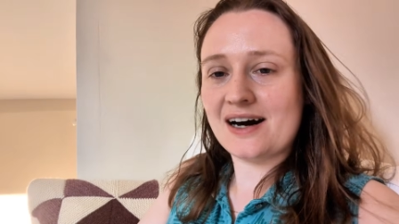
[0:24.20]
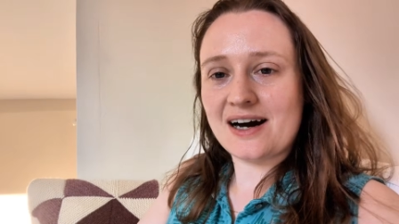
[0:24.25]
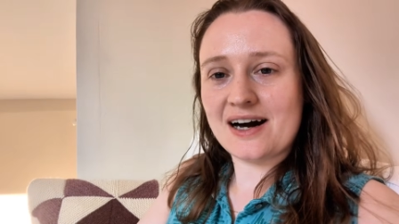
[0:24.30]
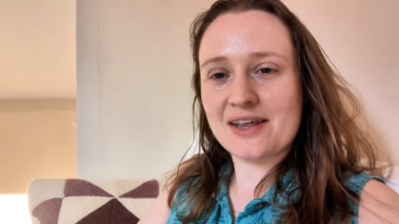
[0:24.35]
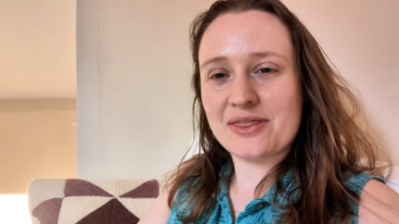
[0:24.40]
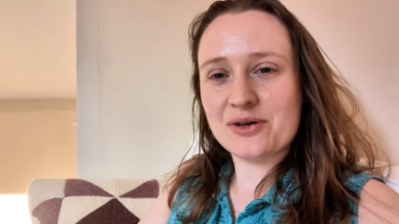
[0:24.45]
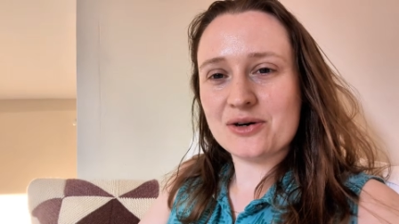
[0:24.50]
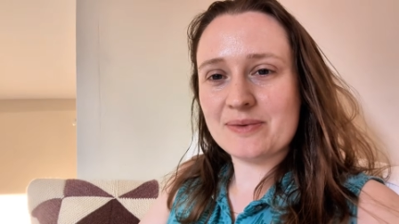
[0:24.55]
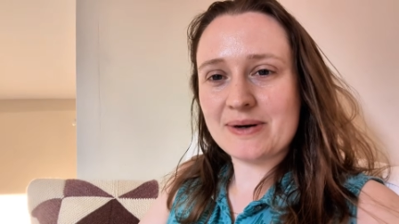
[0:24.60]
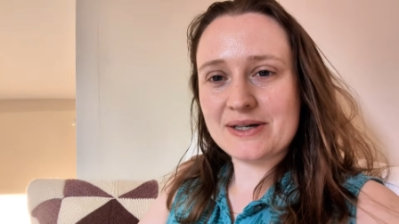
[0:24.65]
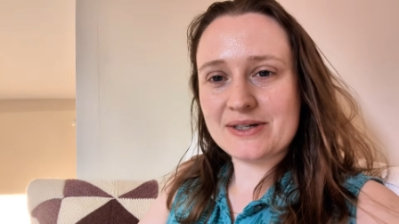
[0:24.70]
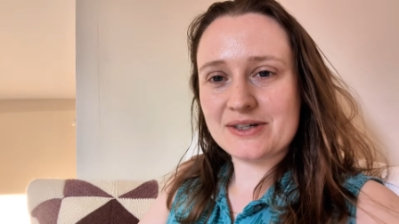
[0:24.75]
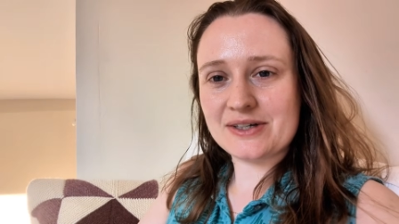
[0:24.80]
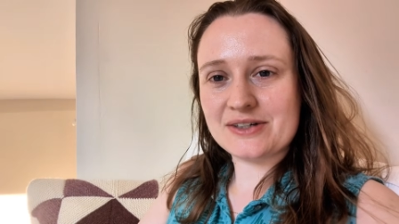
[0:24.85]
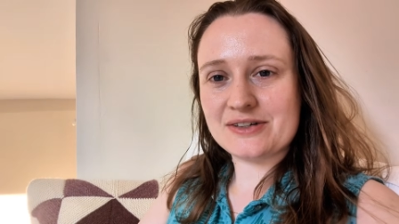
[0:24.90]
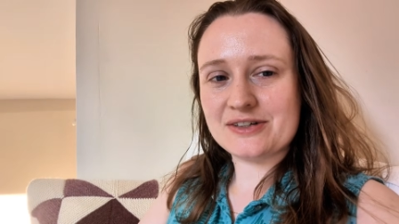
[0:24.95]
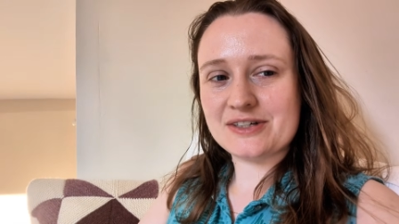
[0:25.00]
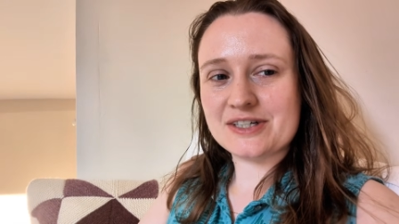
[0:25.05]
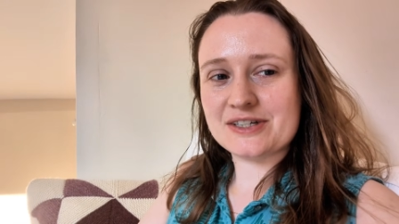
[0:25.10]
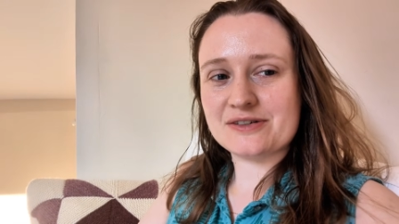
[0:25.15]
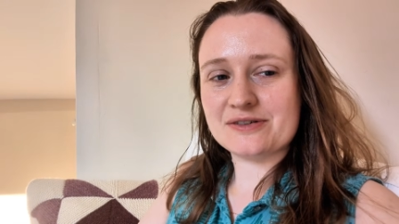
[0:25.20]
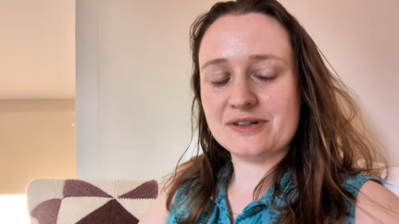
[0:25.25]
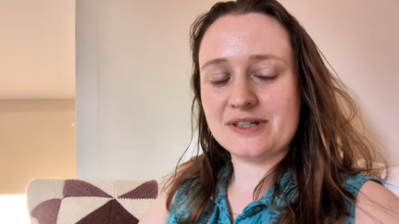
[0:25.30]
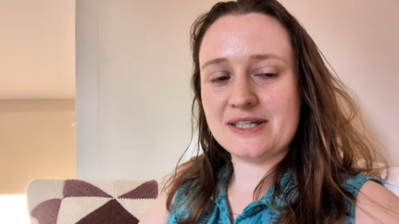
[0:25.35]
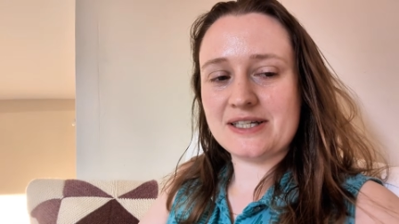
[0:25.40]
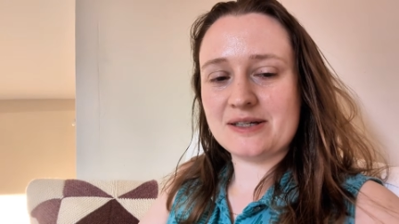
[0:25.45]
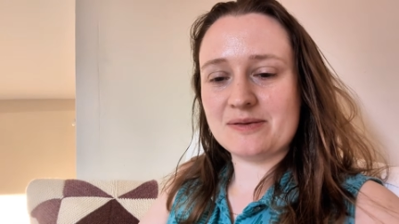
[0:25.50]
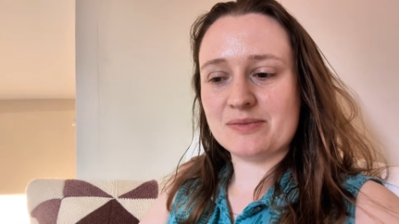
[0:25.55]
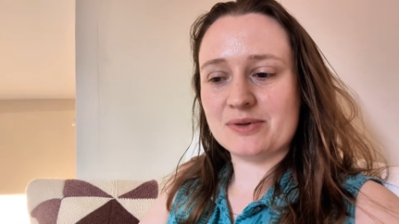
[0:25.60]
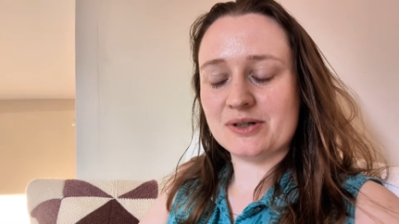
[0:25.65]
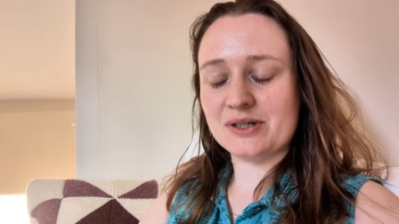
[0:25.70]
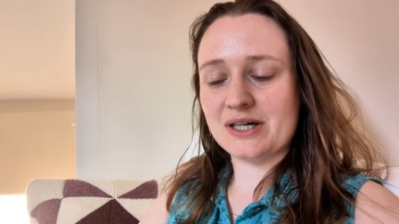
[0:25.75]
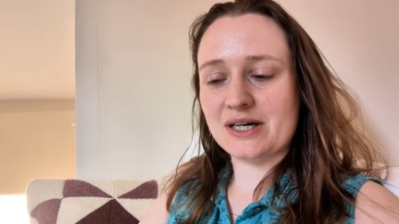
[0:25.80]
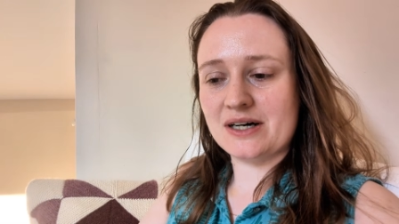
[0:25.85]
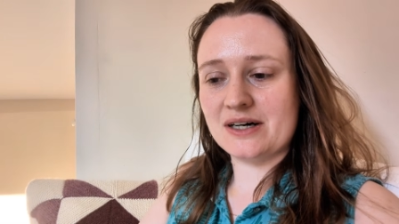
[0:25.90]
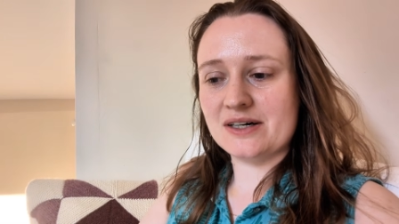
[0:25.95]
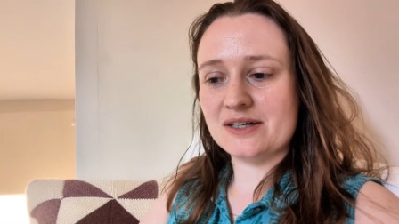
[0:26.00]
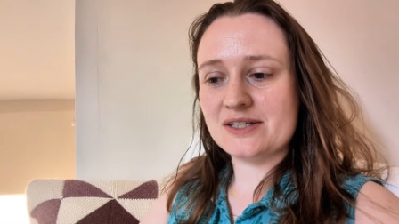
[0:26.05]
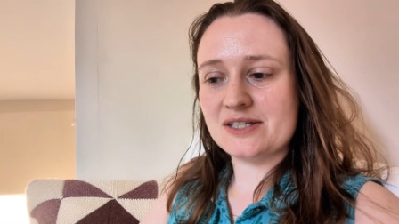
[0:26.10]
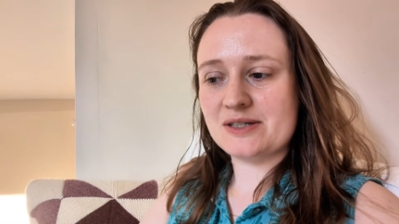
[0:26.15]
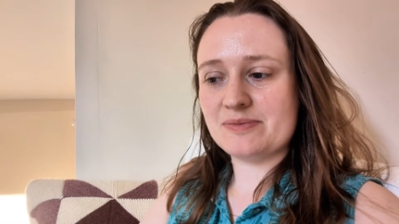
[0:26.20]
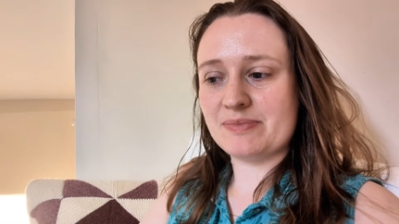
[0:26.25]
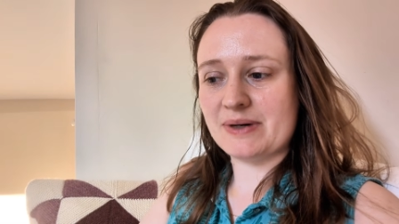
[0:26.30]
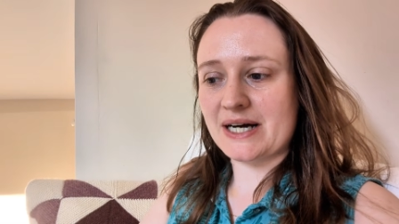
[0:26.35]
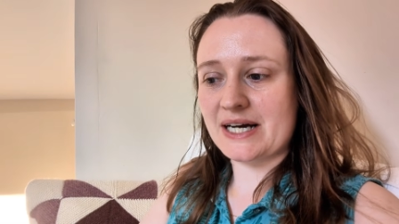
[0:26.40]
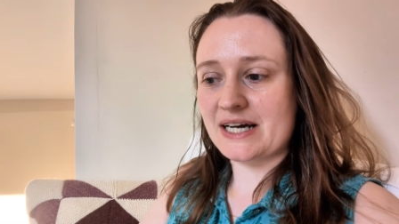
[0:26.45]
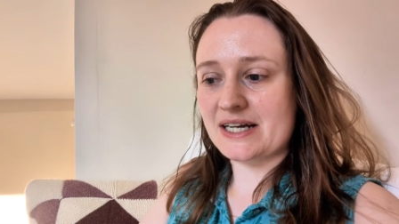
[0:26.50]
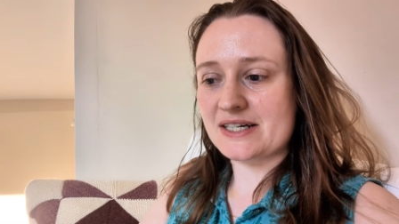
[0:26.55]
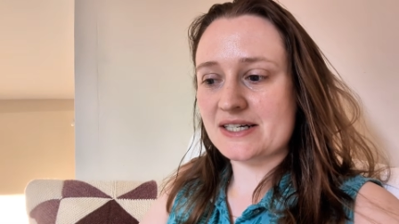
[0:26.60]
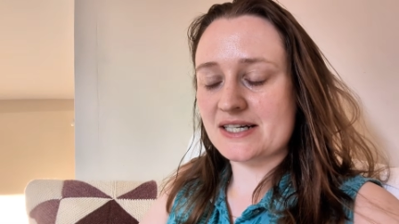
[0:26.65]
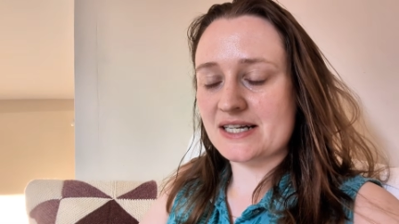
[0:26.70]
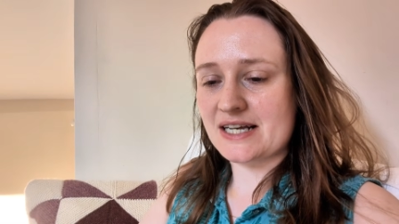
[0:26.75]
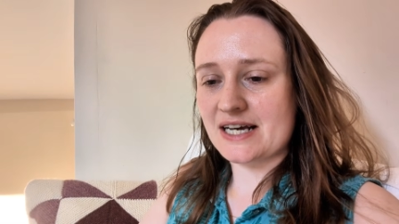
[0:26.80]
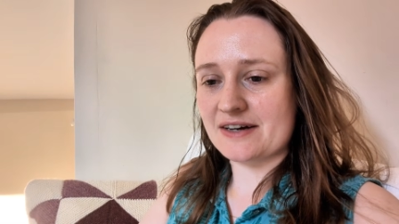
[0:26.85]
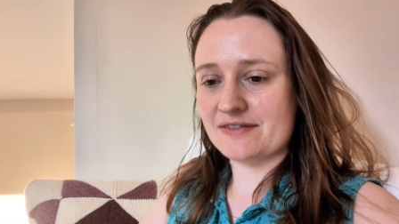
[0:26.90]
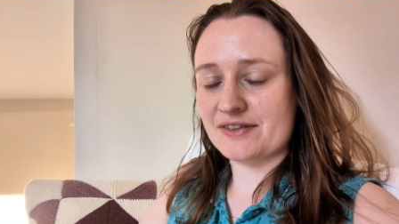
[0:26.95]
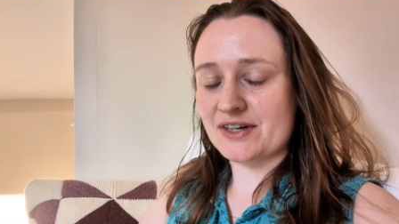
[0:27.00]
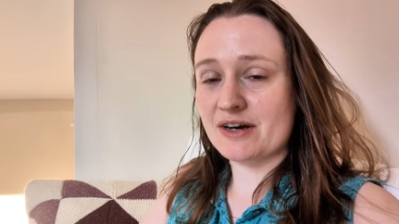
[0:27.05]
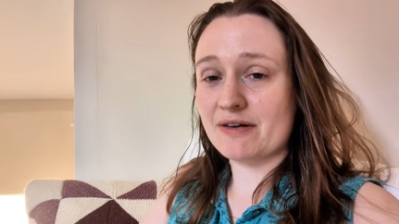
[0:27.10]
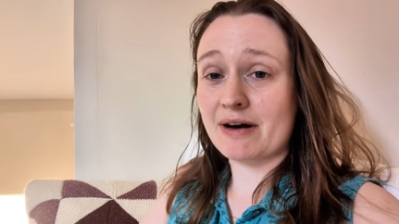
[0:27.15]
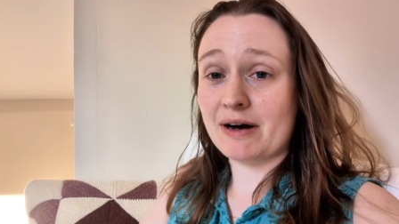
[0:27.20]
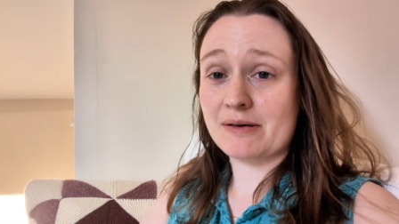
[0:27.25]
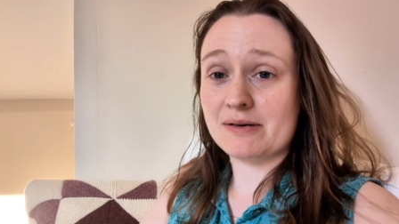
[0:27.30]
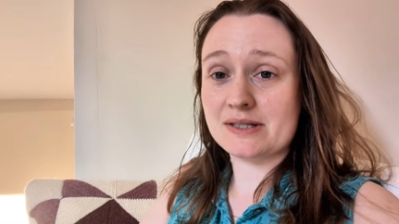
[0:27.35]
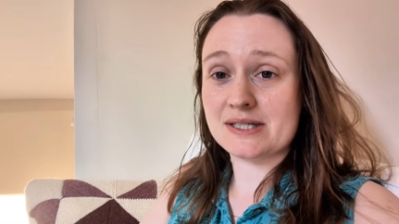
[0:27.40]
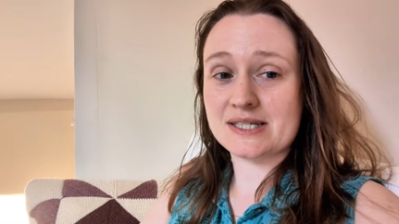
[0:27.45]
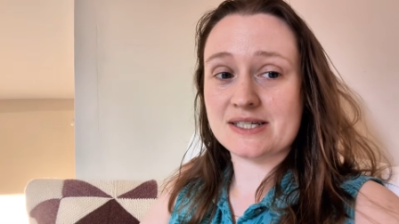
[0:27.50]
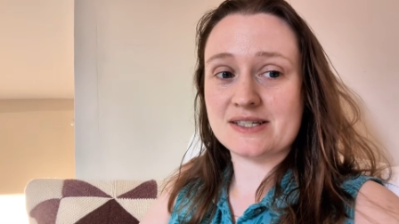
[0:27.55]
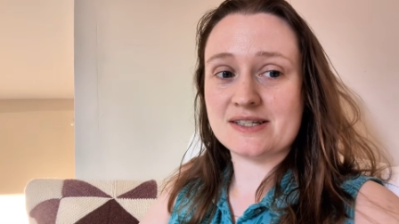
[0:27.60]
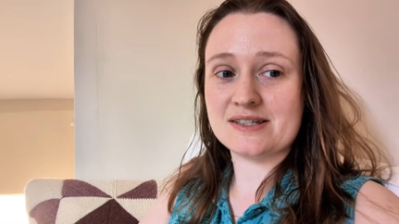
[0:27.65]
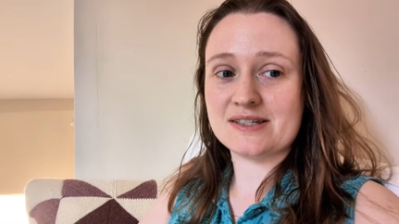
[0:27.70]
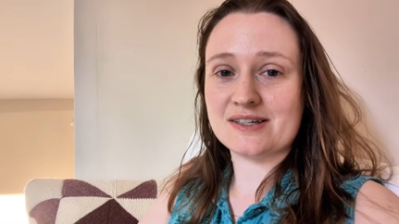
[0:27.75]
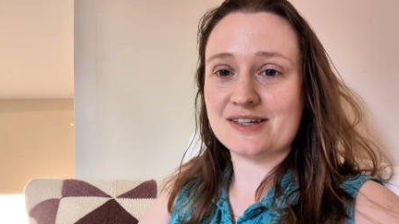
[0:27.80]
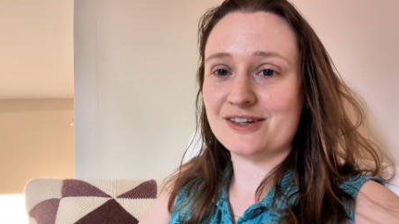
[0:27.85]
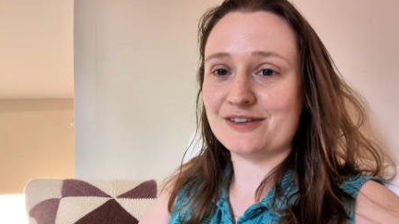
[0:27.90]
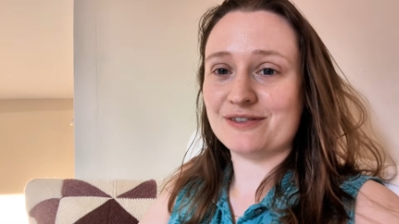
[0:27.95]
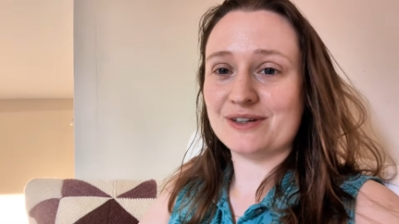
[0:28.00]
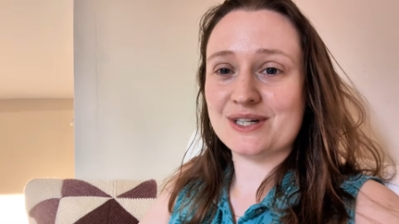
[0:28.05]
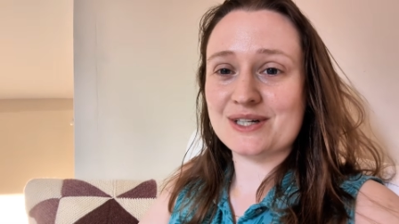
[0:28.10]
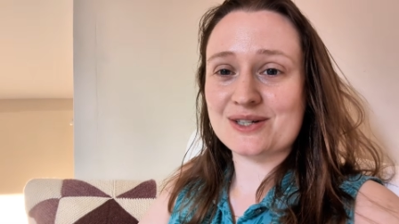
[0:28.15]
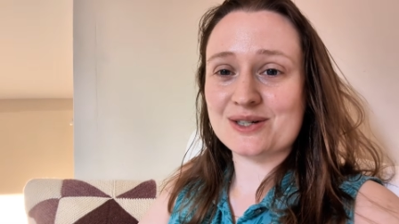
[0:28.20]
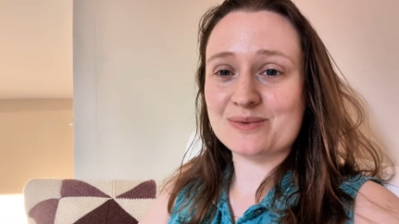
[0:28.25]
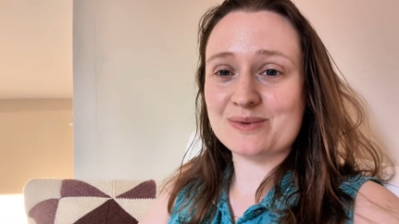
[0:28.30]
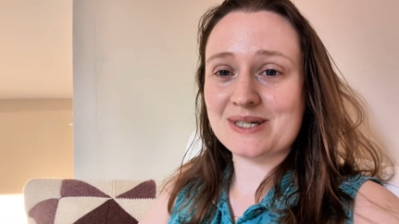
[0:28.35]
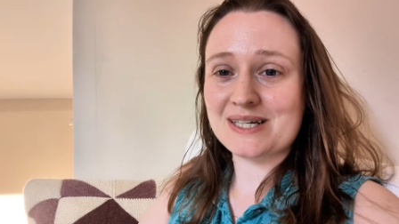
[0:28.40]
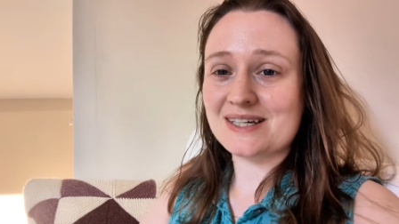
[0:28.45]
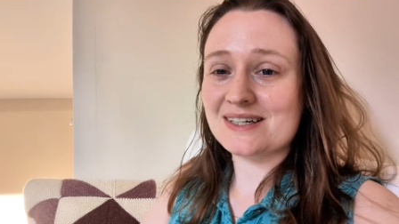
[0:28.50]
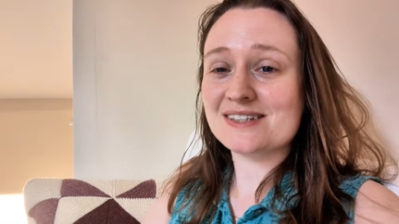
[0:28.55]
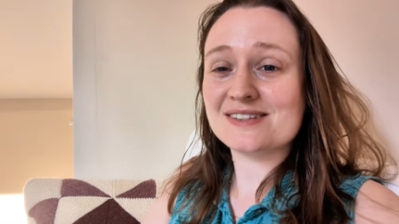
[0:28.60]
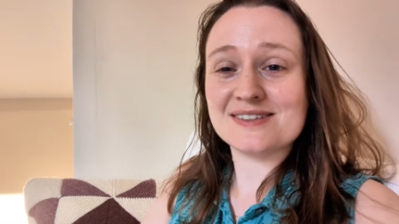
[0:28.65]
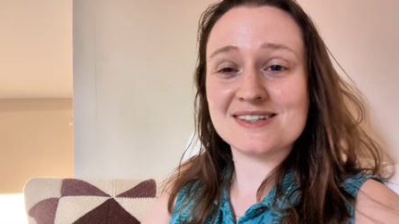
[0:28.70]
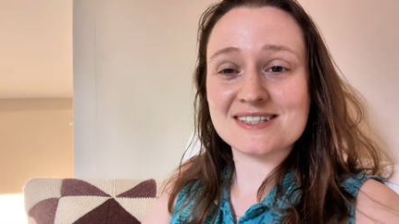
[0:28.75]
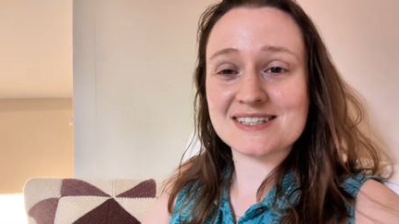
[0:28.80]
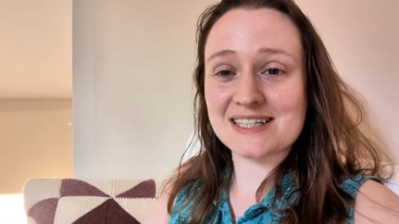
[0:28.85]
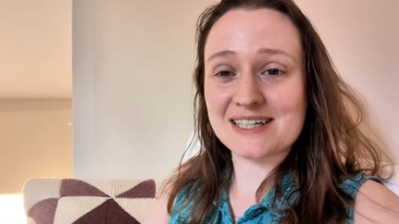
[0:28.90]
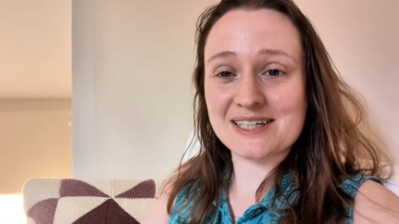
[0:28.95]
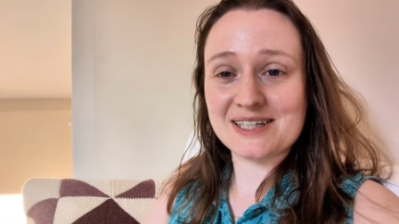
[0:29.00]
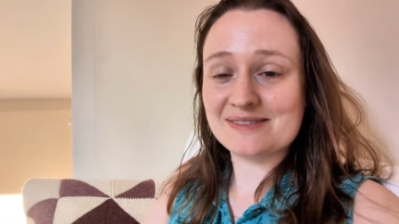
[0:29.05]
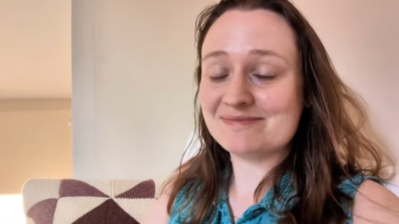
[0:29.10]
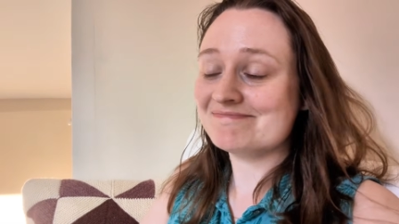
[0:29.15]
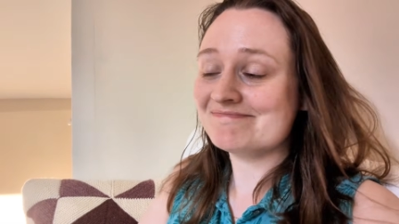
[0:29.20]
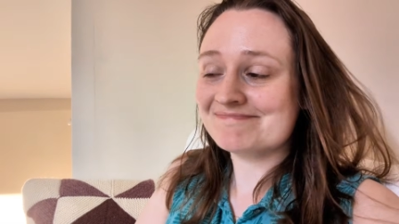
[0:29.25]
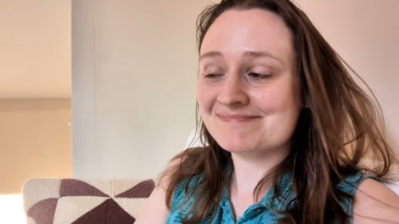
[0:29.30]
I thought about doing a traditional knitting podcast, but I actually have no acquisitions and no finished objects. So I was like,